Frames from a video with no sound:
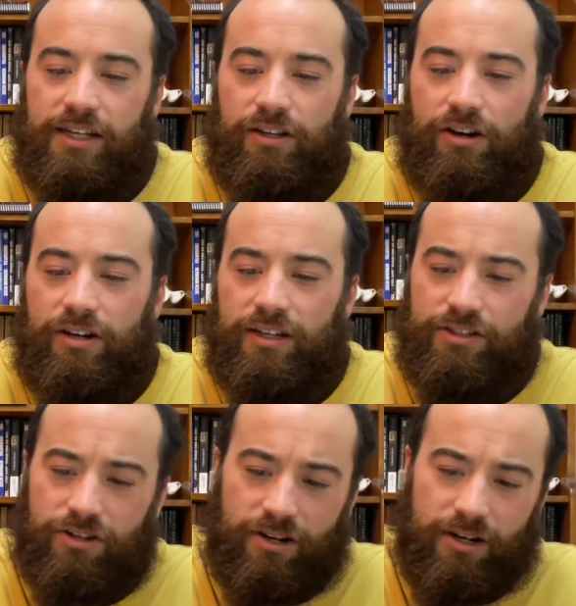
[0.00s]
Teilhard
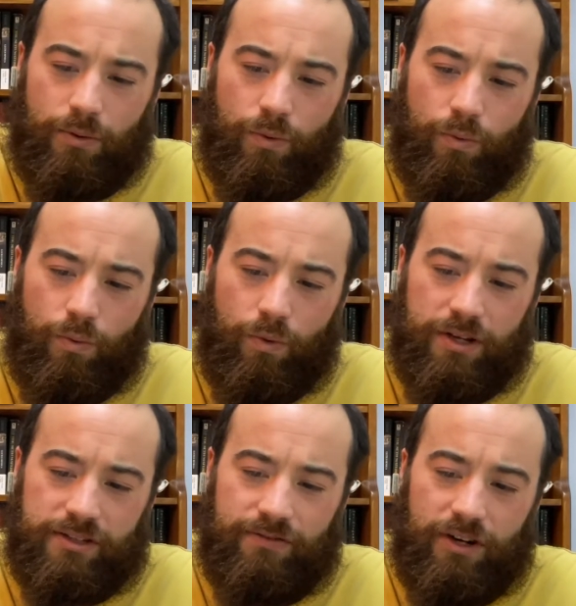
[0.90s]
de Chardin
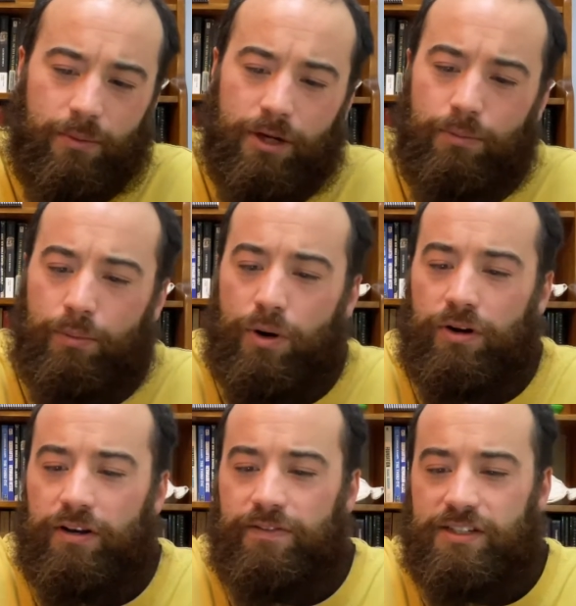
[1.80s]
was a very big
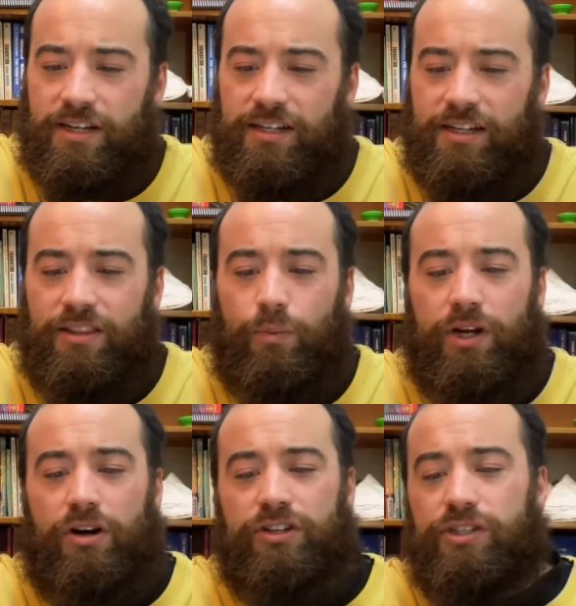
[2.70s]
proponent of this idea that
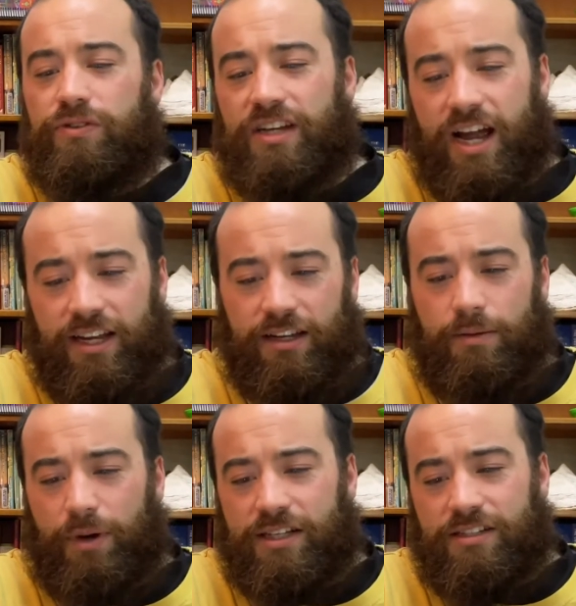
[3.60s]
we are all
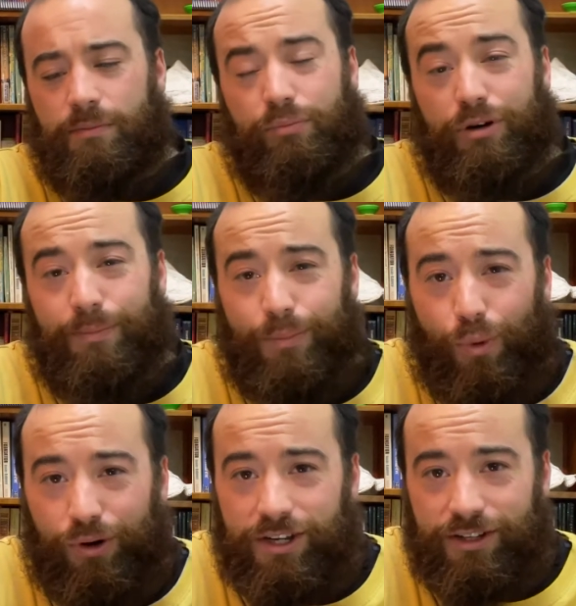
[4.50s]
united by some
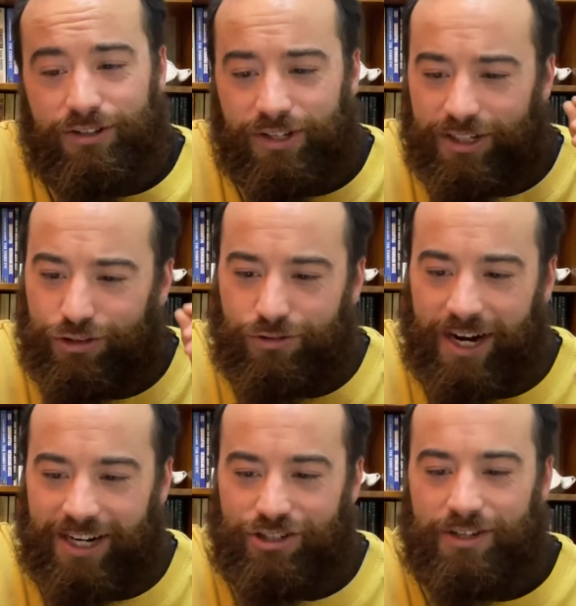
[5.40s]
primordial
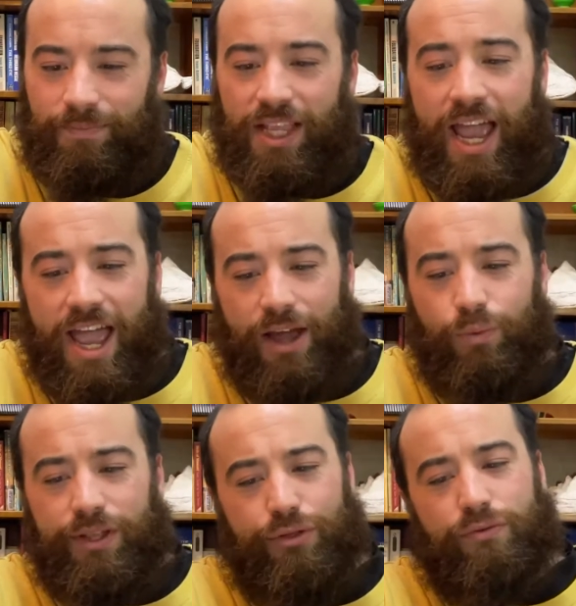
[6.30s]
attraction,
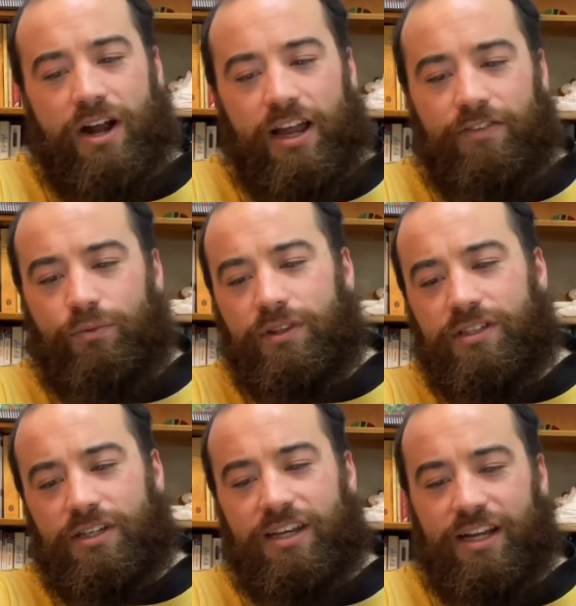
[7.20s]
and we thrive
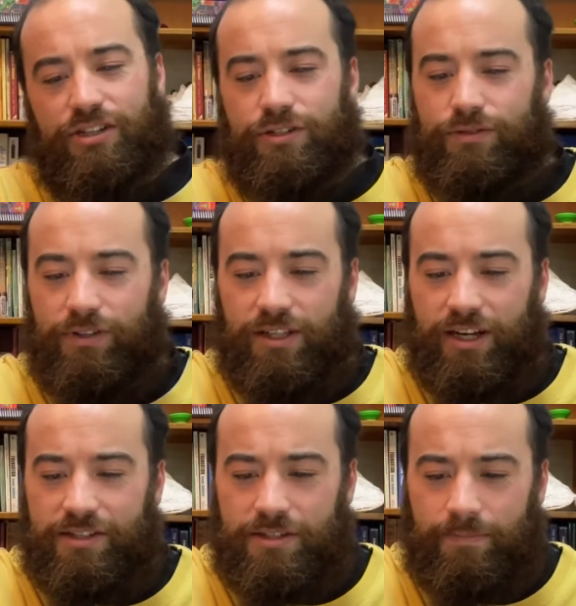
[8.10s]
when this connection is
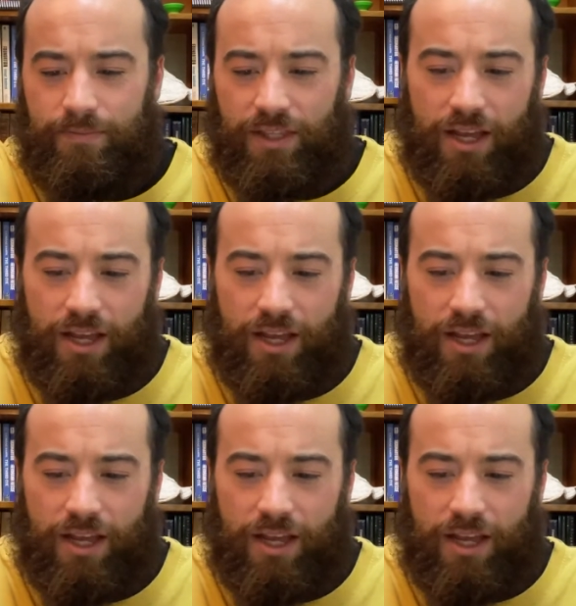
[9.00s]
realized.